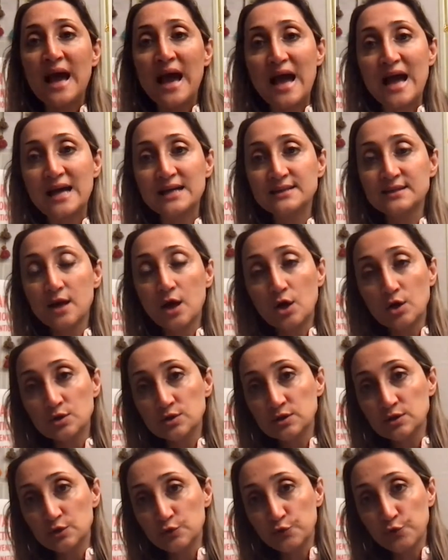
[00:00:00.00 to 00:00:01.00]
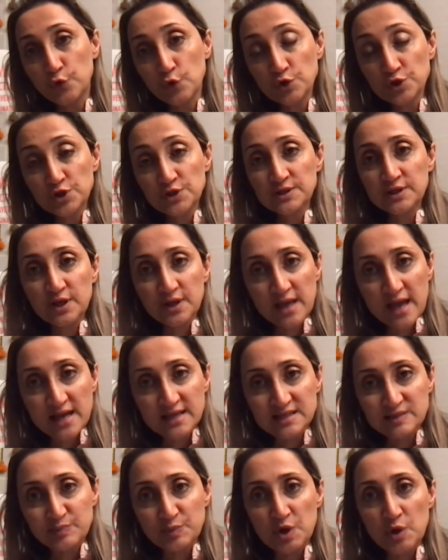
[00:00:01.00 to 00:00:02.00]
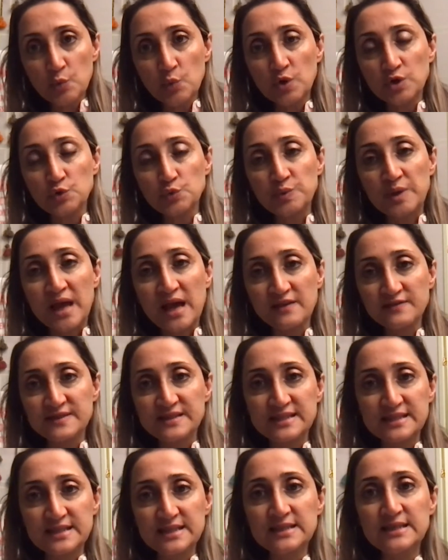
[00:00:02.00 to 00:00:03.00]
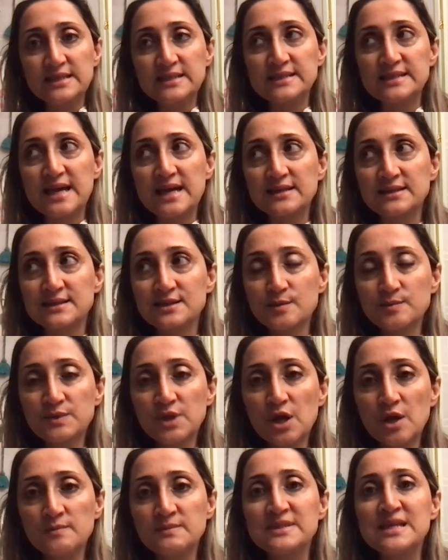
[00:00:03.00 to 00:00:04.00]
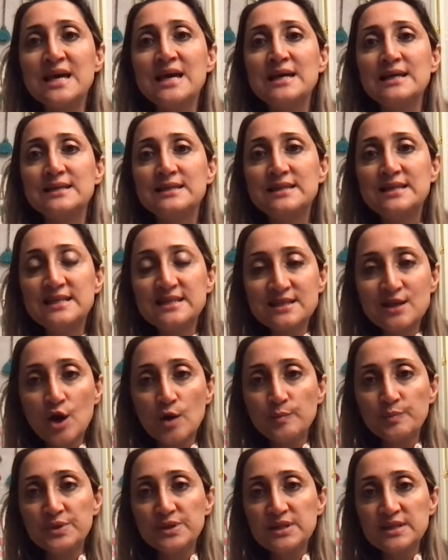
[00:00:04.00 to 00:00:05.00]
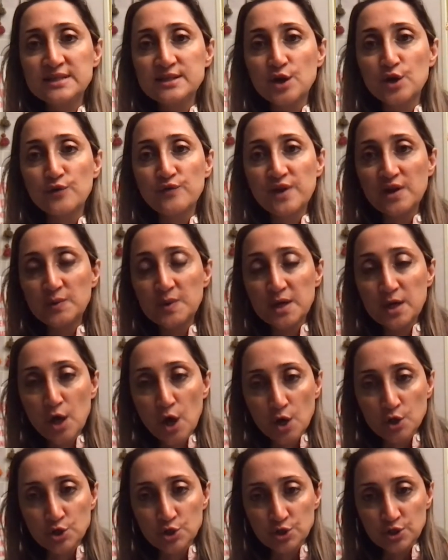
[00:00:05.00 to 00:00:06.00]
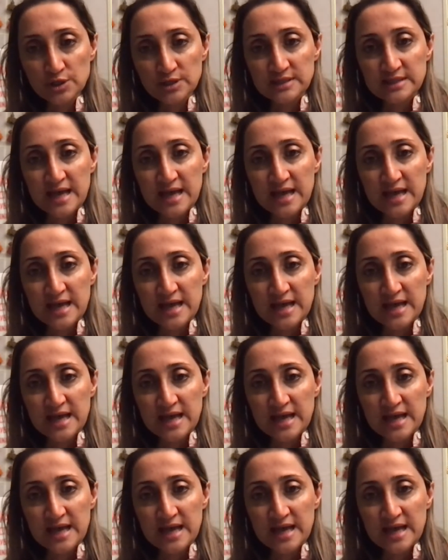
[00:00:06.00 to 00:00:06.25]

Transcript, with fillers: And on for the diaspora, what we have seen is that sometimes these companies are very cautious,